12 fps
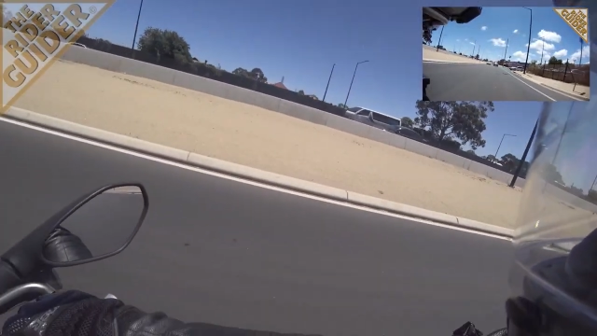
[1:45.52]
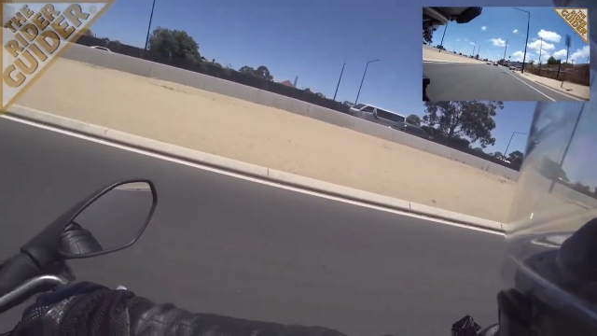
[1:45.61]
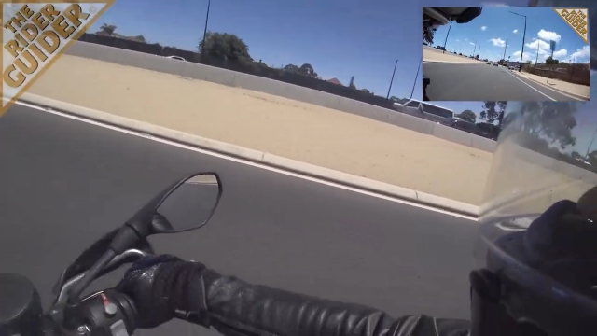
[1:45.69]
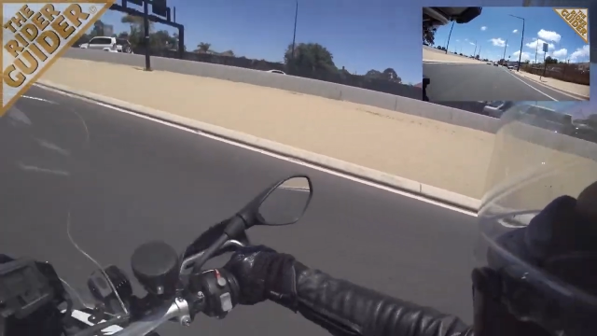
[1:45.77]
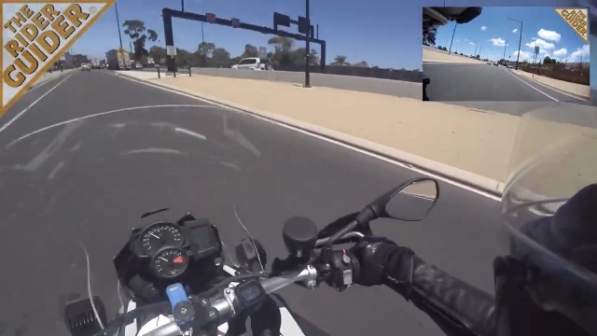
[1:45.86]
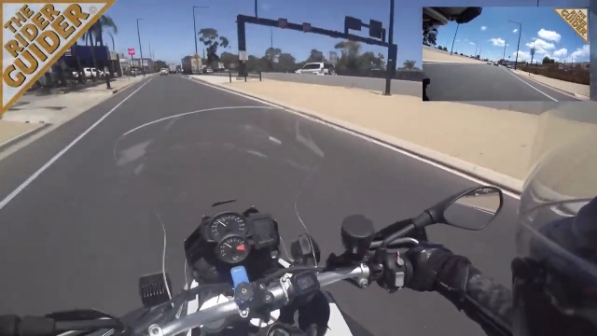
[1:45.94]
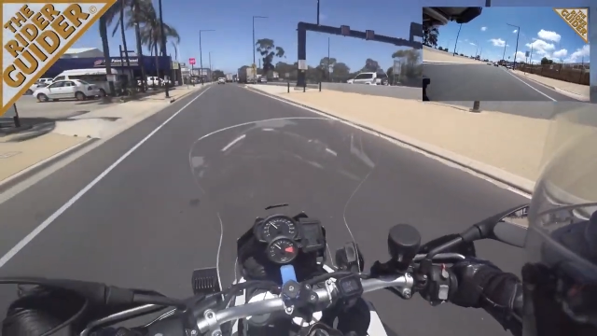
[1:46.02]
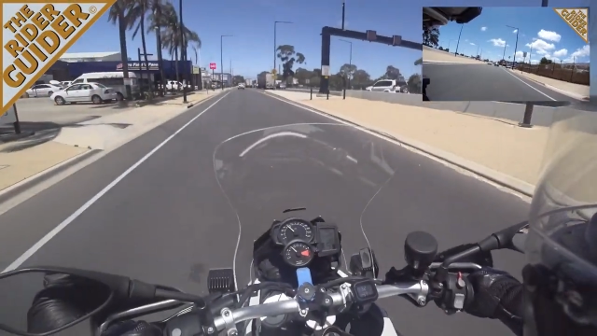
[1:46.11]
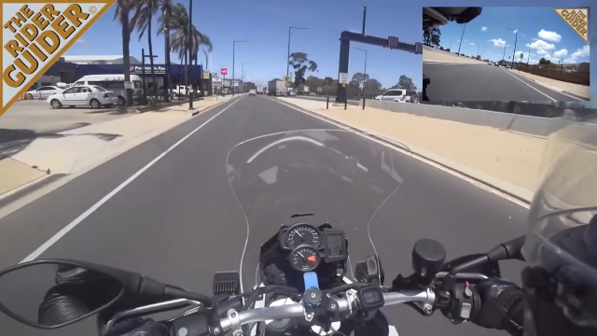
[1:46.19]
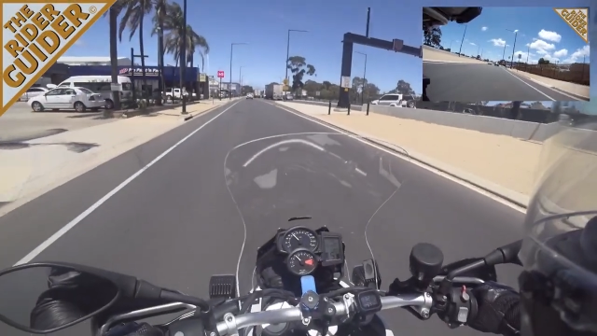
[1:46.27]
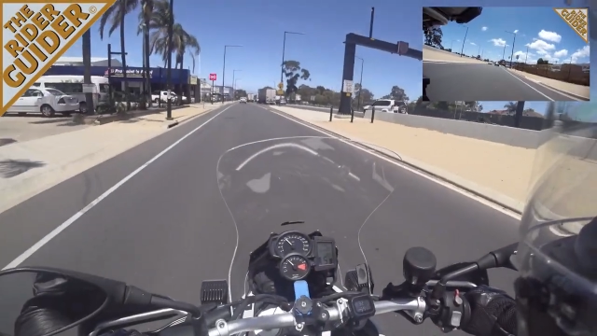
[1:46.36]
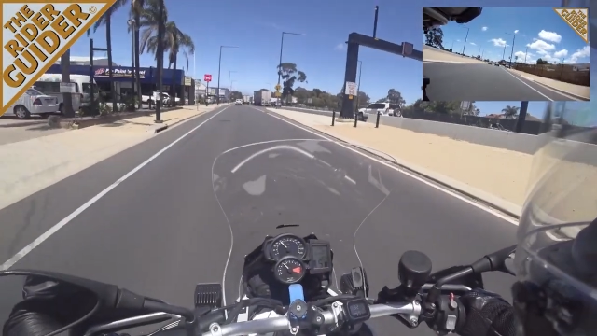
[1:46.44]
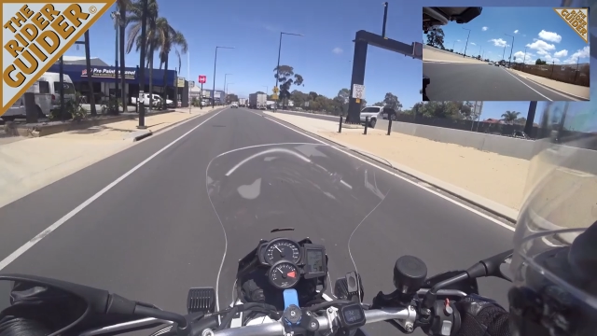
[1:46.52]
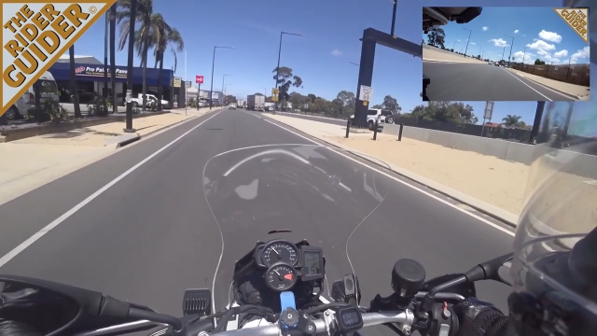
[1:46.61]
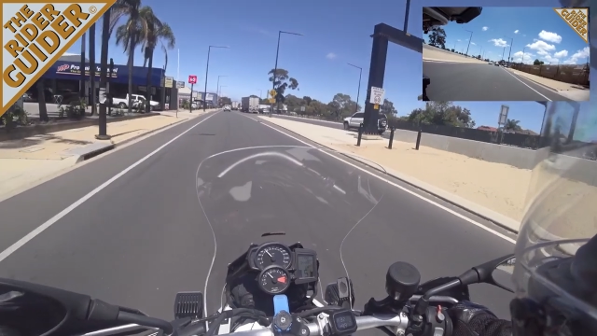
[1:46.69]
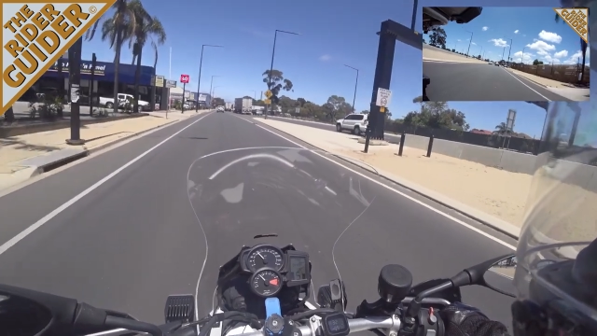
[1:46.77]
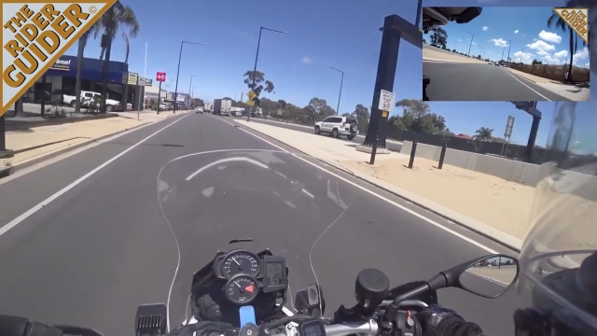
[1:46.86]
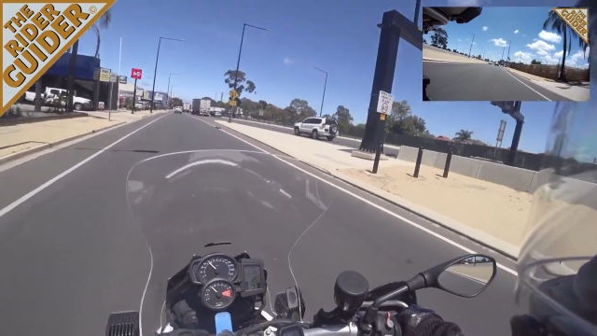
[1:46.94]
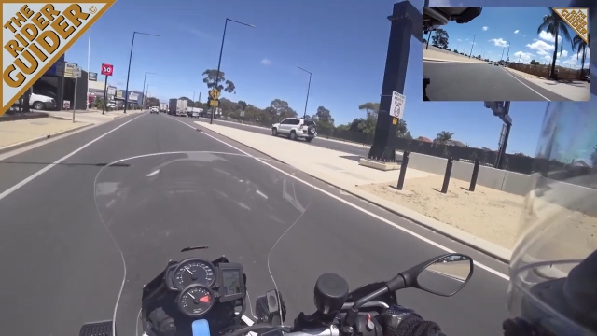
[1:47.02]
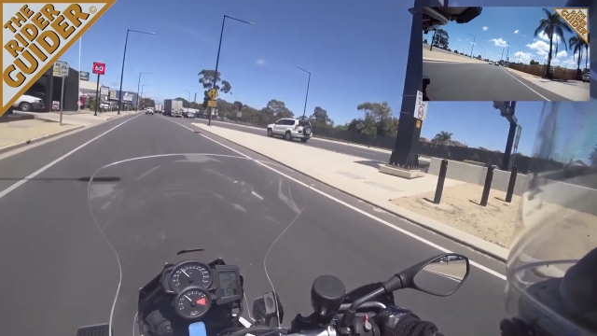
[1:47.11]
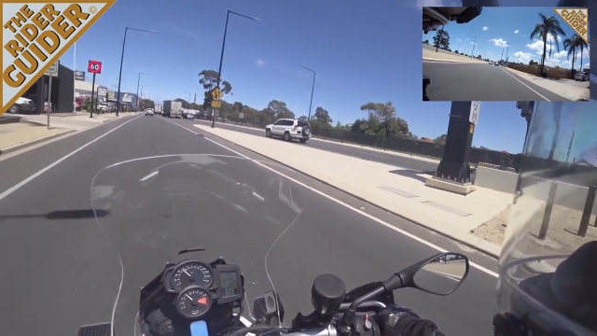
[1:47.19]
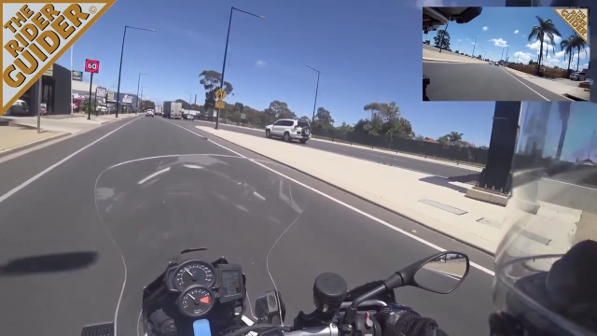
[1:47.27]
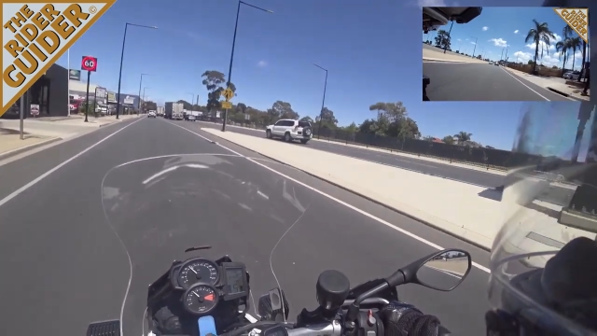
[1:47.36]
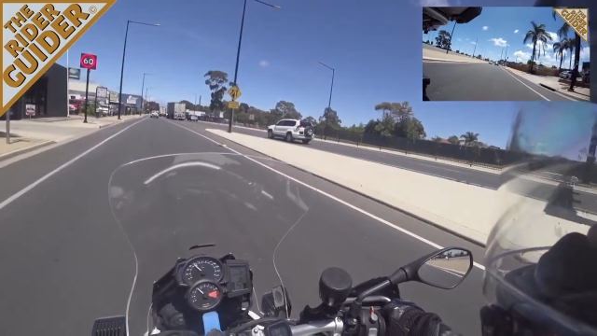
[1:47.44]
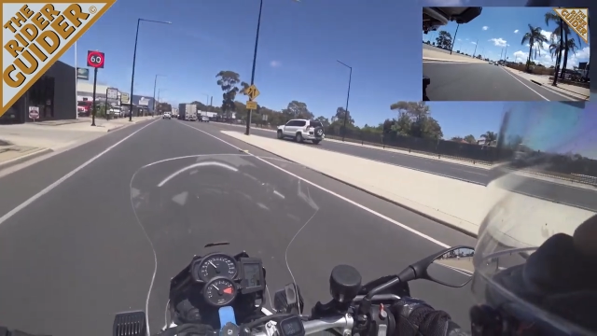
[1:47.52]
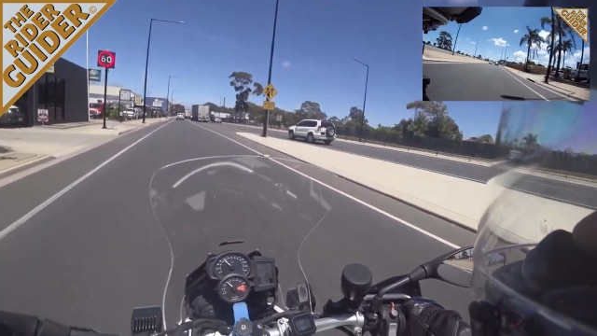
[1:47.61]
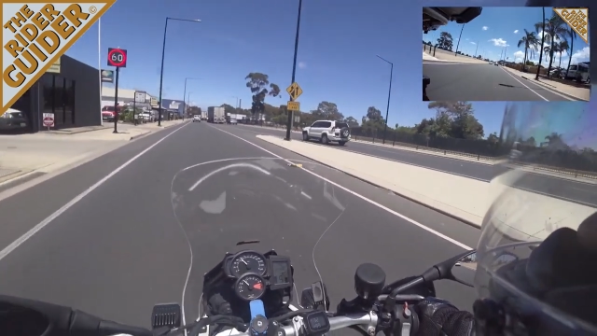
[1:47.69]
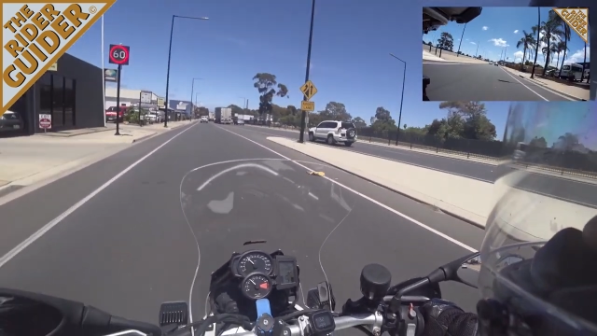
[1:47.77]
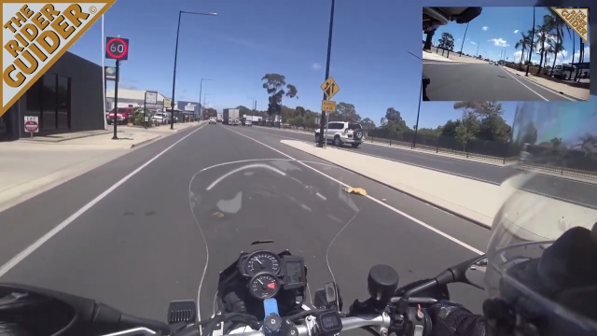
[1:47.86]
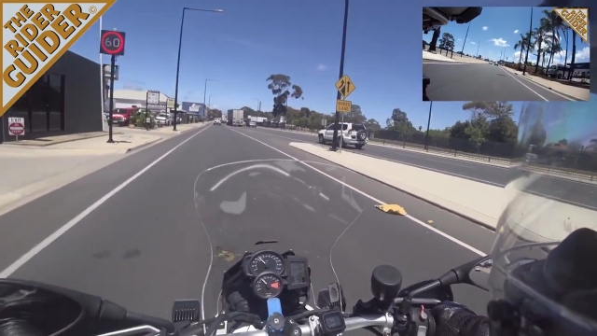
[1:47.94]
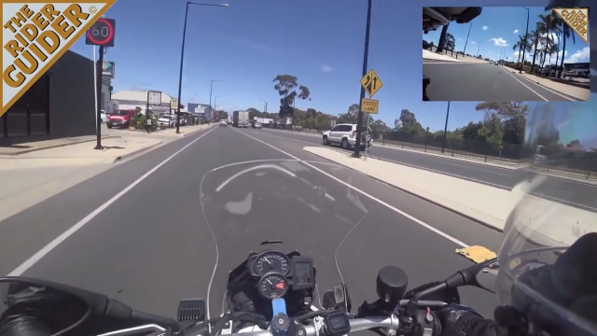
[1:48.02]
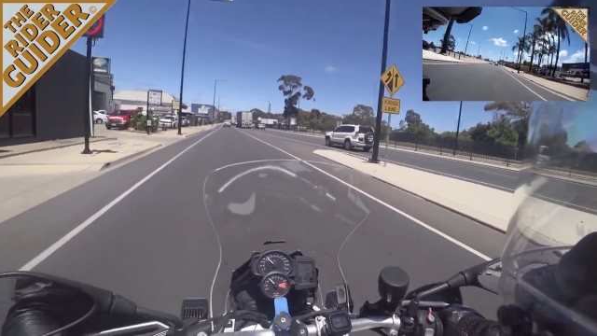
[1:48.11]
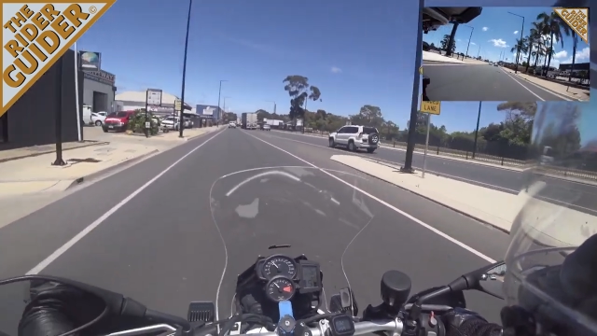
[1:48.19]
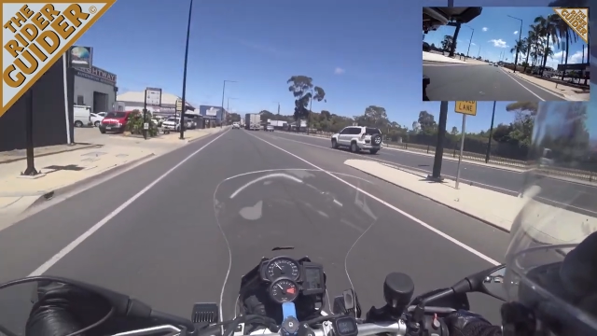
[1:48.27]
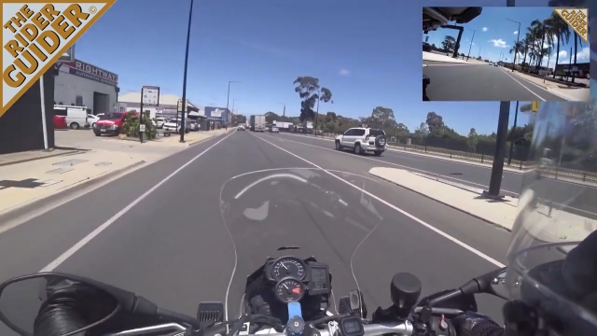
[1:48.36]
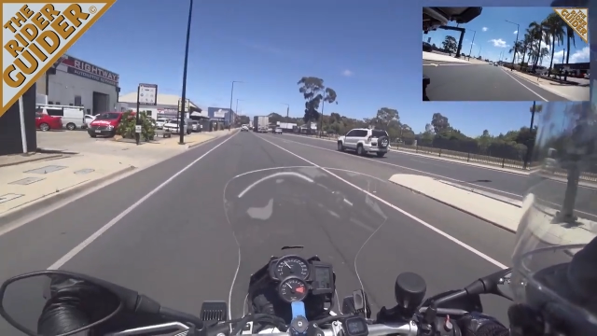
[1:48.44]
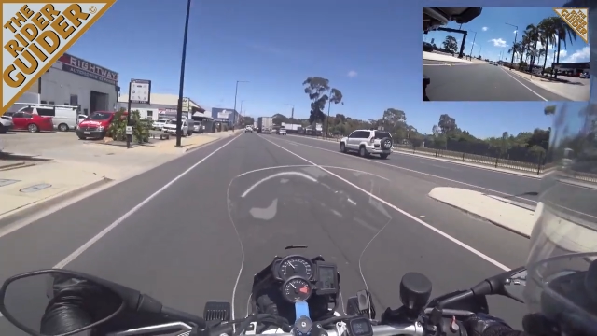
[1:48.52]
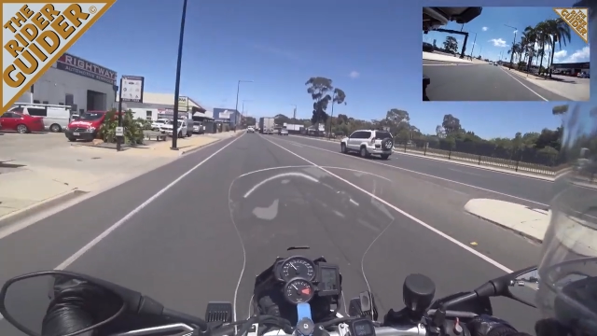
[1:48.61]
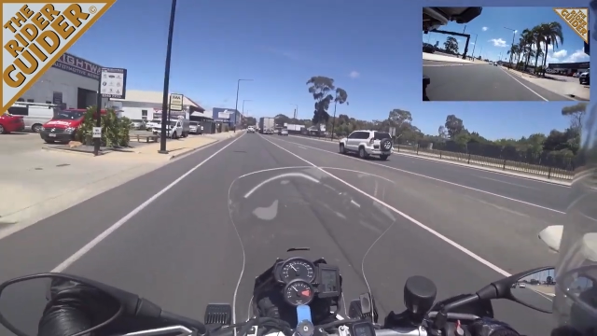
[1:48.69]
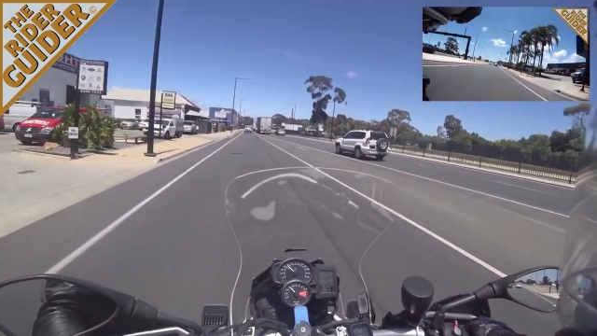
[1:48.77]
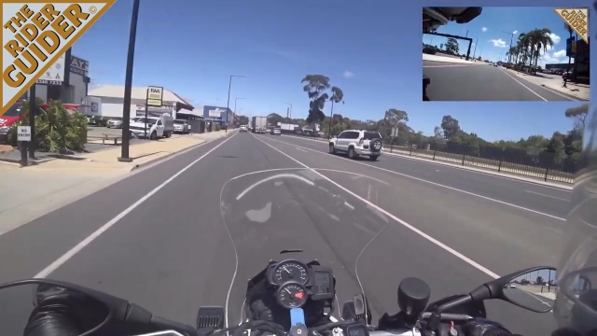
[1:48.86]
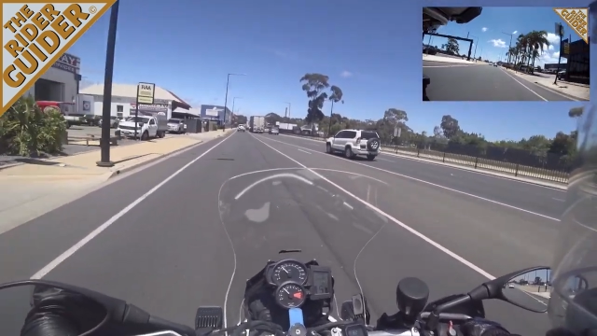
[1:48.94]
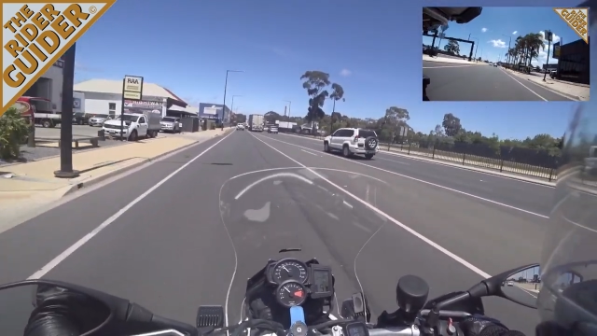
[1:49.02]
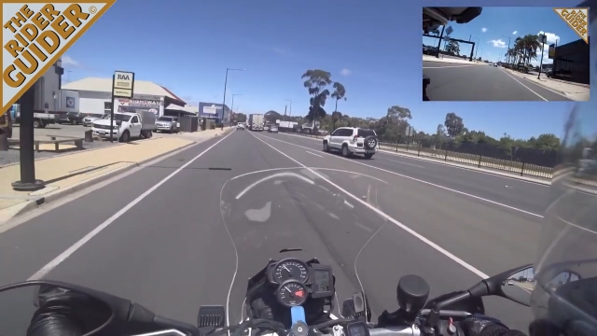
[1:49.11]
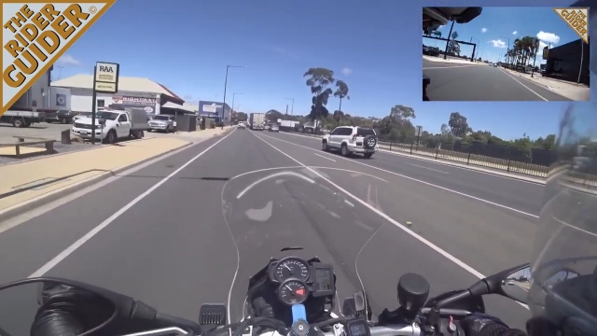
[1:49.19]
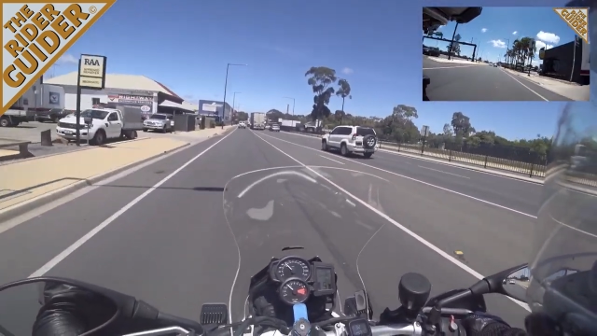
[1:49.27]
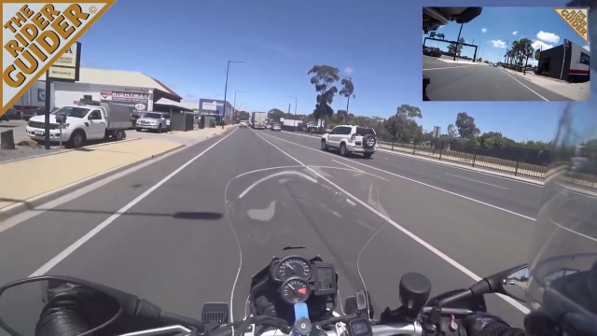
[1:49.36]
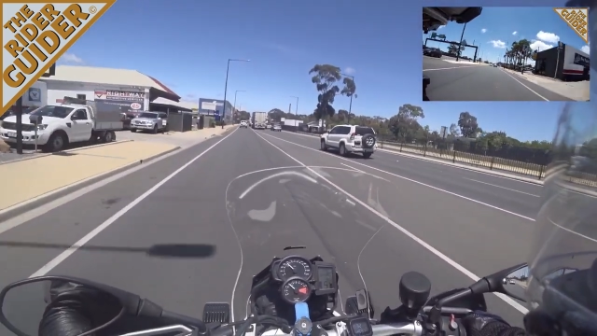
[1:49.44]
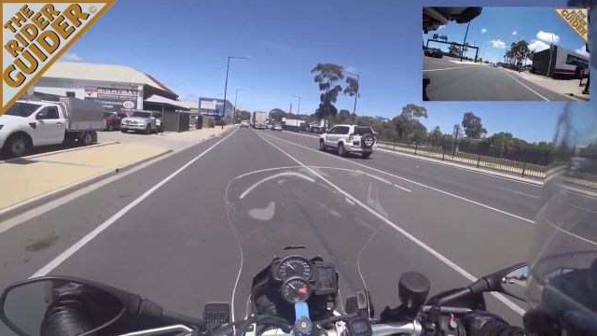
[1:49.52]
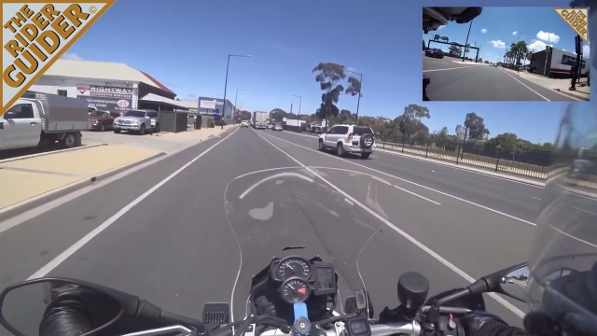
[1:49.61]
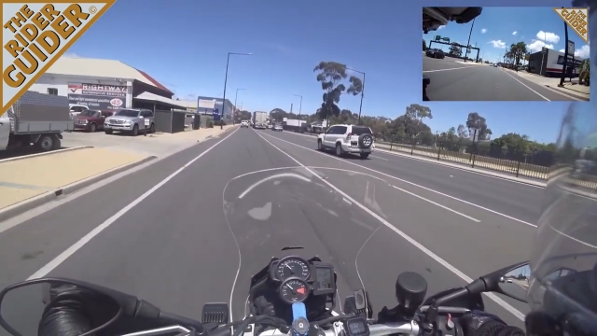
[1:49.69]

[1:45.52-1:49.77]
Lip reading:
Nobody's mouth can be seen.